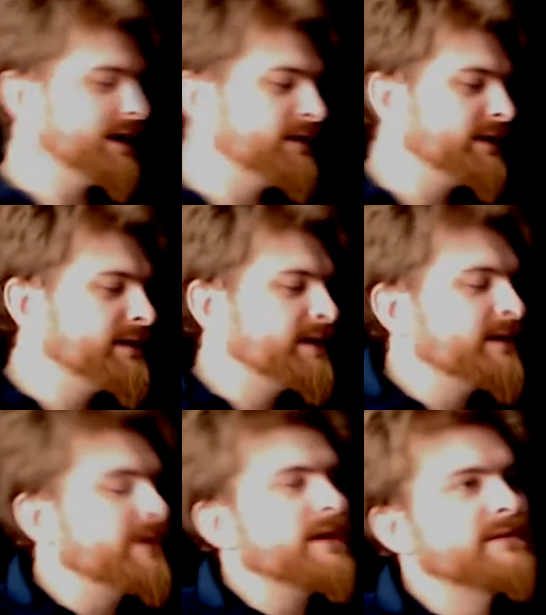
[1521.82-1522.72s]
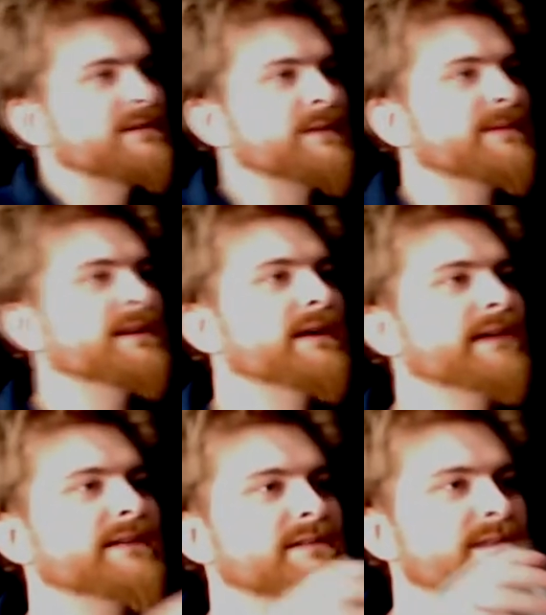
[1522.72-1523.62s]
You know, they something like
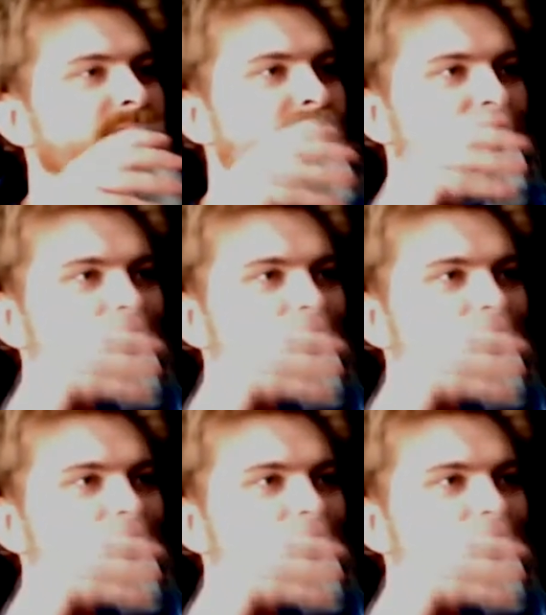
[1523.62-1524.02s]
that's considered